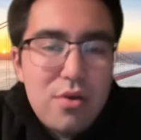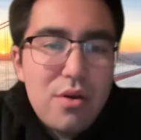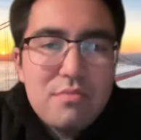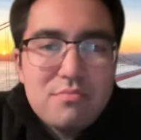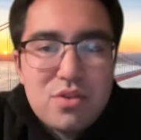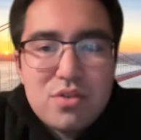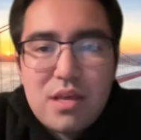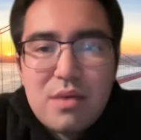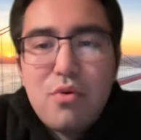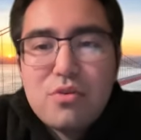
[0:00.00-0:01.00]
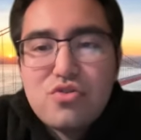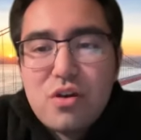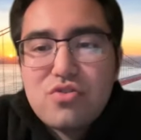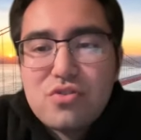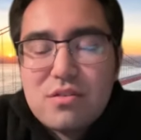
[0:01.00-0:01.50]
Okay, so same point
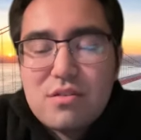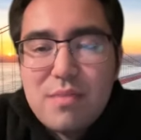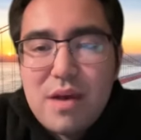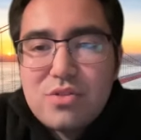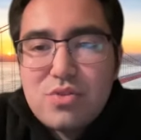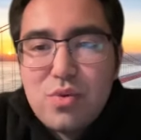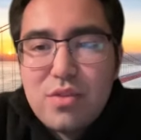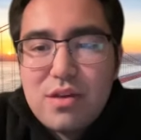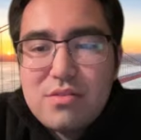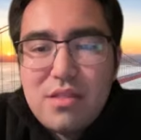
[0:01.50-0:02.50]
structure as uh, Masters 1000.